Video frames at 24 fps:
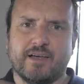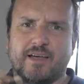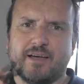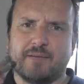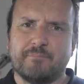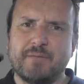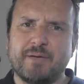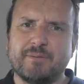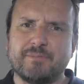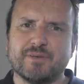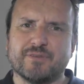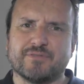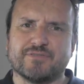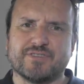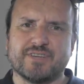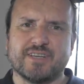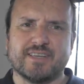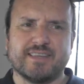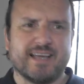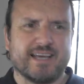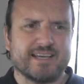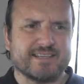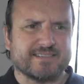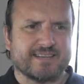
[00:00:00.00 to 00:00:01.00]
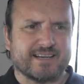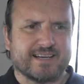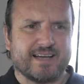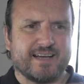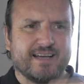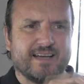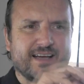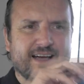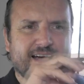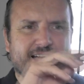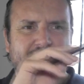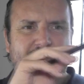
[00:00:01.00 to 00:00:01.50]
Maybe you've seen that. It's like a
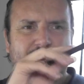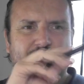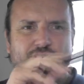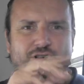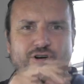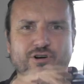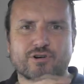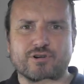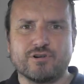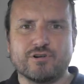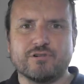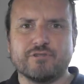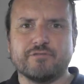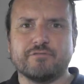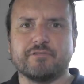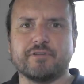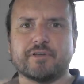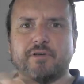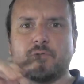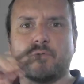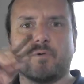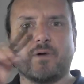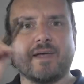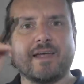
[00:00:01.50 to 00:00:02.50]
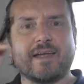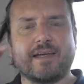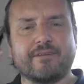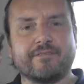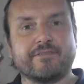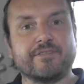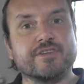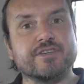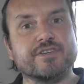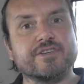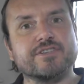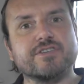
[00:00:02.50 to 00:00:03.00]
curvy
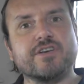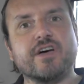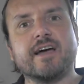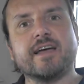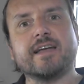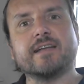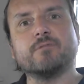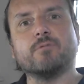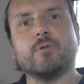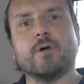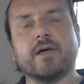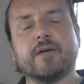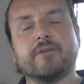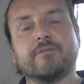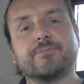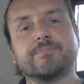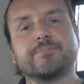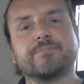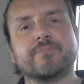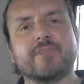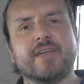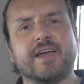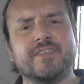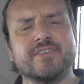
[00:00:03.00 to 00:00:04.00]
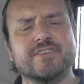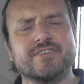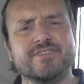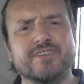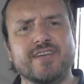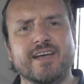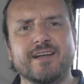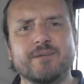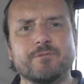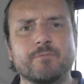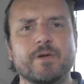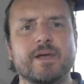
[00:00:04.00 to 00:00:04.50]
wave, the sine wave. And the
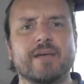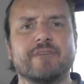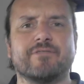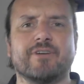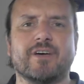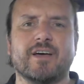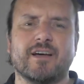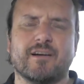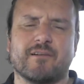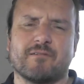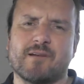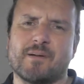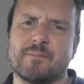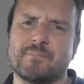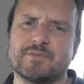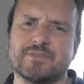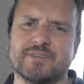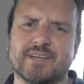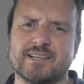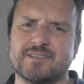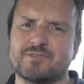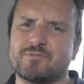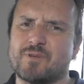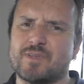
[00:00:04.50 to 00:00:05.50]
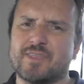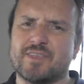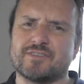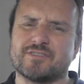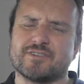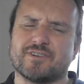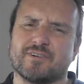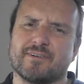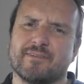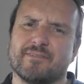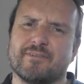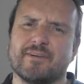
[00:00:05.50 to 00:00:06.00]
sine wave represents one of the
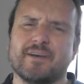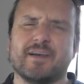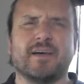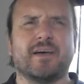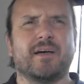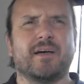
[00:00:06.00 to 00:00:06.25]
sort of